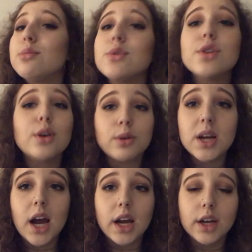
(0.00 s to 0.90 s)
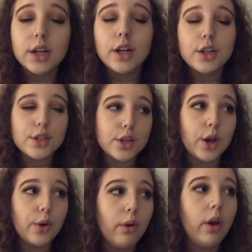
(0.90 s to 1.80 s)
I'm so tired. So
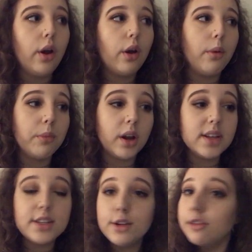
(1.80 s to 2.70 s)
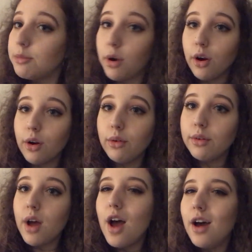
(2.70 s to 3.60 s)
I'm gonna see you tomorrow.
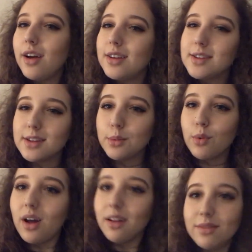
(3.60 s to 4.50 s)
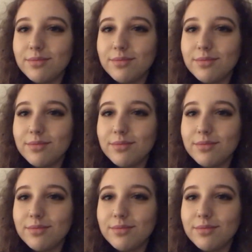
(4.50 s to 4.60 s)
Sleep well.